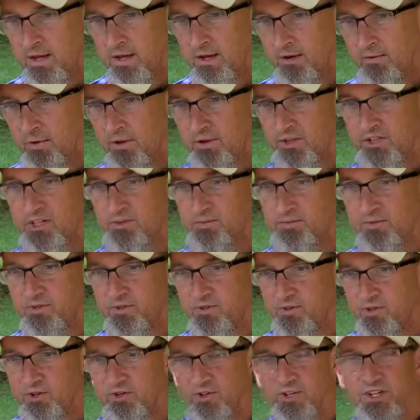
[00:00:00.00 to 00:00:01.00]
Rode this
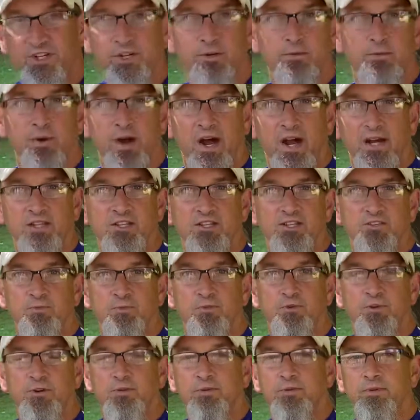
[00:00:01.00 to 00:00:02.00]
jersey to ride this
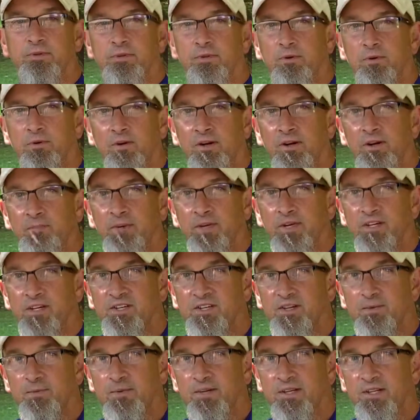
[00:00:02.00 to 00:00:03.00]
morning with Laura because
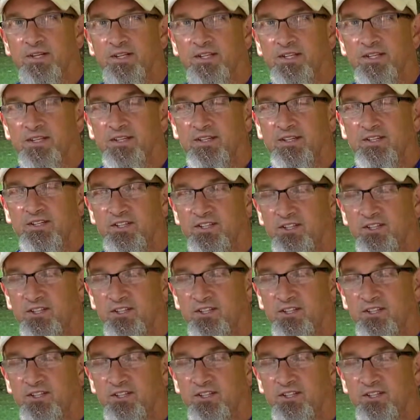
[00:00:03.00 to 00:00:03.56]
I wanted to